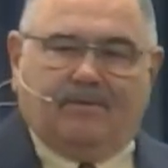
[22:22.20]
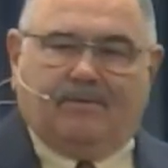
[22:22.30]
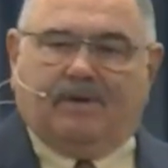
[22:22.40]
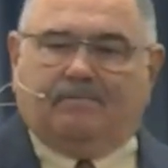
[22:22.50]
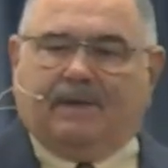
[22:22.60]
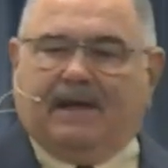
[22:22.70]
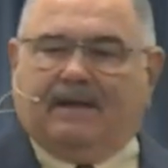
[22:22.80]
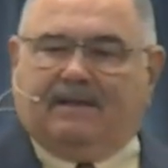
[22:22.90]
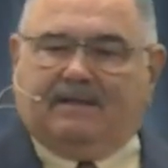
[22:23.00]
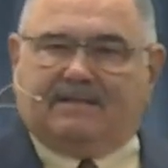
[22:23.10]
what
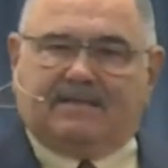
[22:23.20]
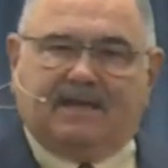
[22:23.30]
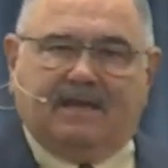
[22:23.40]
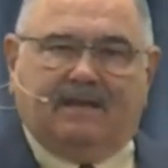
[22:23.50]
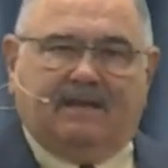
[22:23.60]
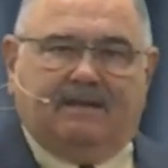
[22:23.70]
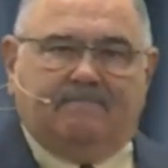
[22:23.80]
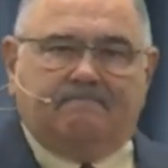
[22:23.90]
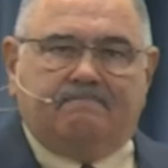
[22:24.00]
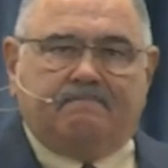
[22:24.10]
Pilate had said.
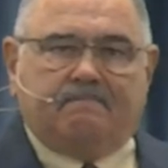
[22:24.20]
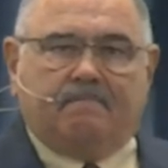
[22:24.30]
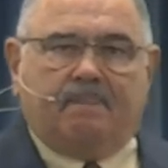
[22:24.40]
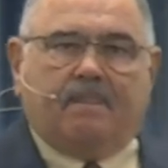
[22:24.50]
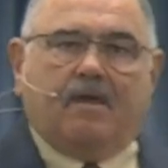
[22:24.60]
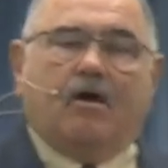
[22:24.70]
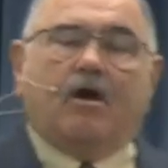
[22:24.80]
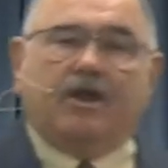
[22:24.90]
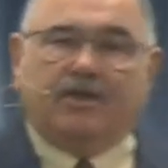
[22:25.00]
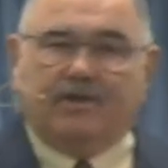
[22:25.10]

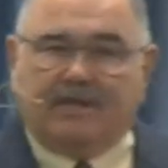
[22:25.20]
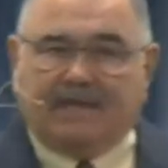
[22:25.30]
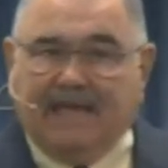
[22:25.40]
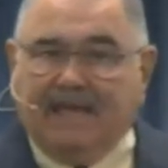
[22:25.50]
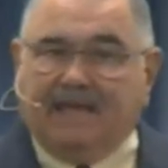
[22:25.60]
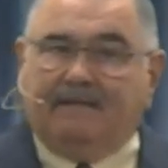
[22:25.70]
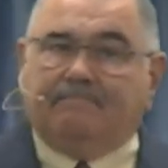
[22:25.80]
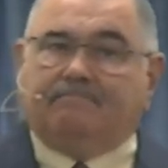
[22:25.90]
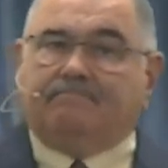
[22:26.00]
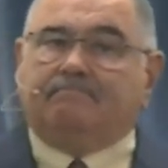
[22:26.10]
Are you a
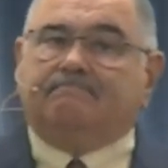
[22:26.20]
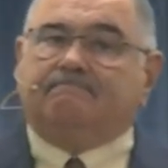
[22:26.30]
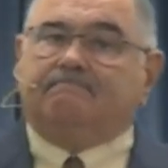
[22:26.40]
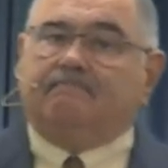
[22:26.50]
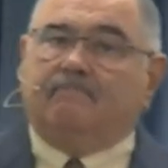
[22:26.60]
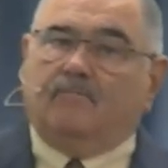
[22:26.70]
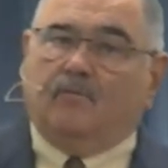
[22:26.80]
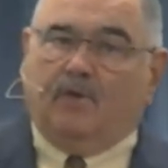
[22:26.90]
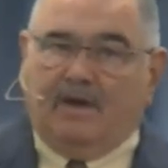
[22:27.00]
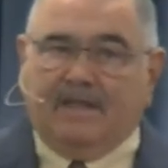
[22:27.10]
king?
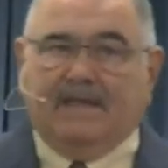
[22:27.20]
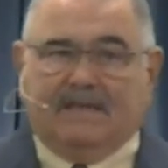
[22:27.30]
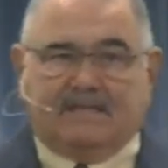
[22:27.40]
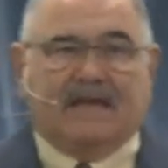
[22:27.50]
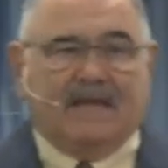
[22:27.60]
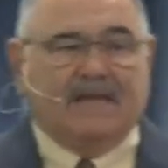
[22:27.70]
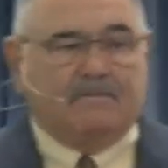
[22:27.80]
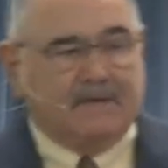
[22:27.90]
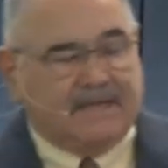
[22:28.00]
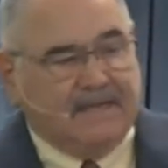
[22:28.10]
Well, yes, I
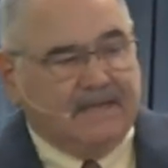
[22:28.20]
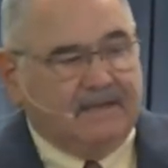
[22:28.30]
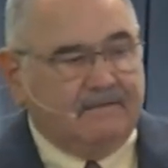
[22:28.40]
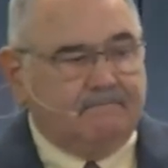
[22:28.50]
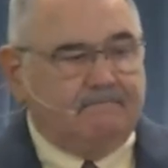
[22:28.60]
am a king.